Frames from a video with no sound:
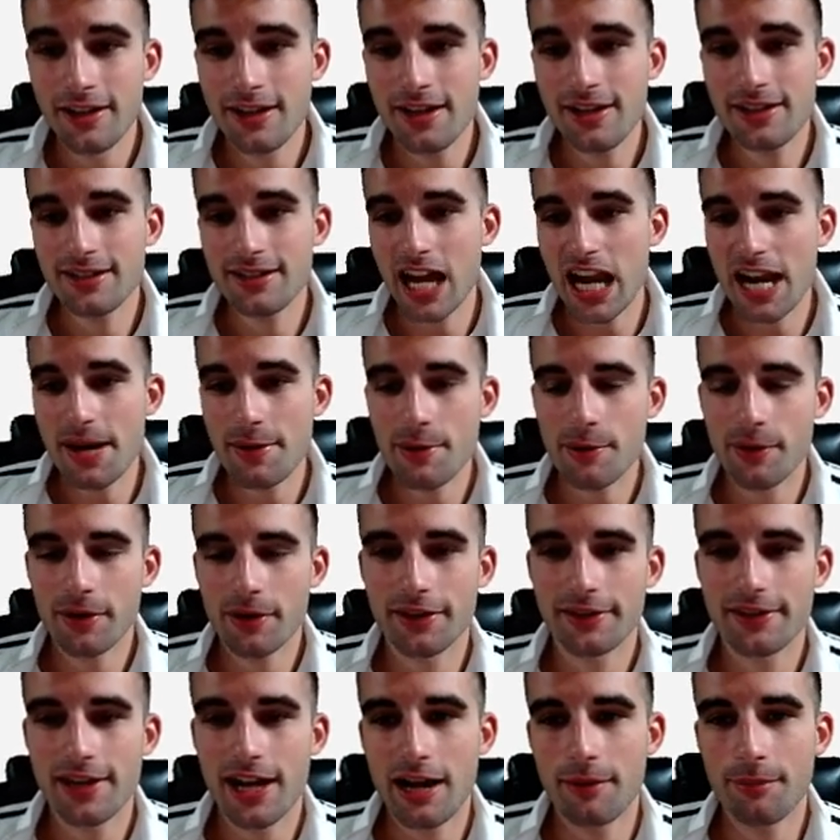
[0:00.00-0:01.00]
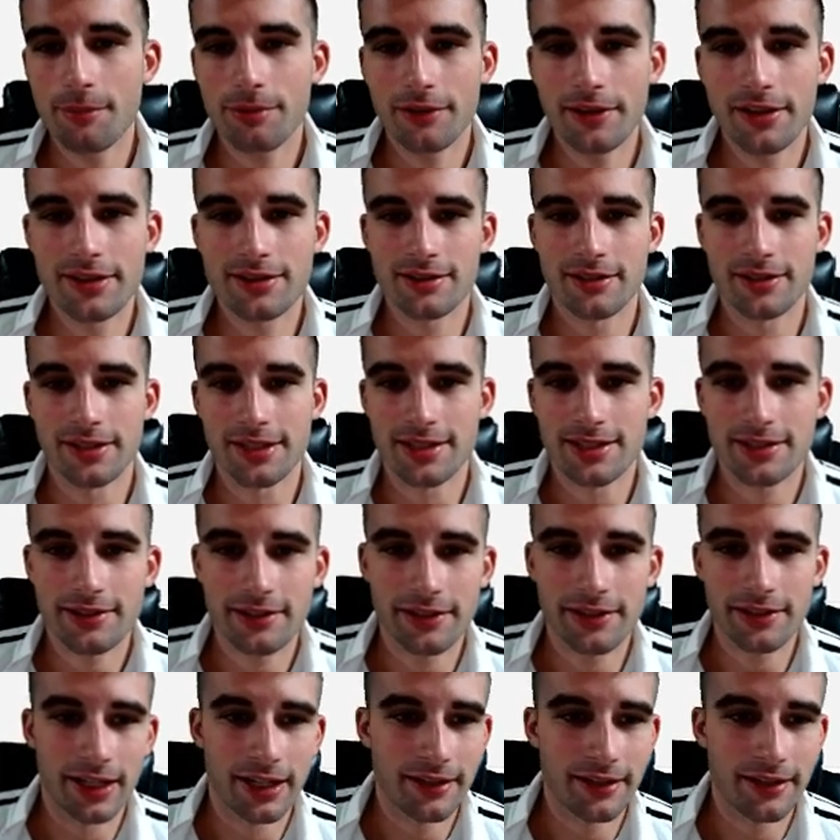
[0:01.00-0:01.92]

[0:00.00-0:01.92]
he's got to be one of the top plays on the slate.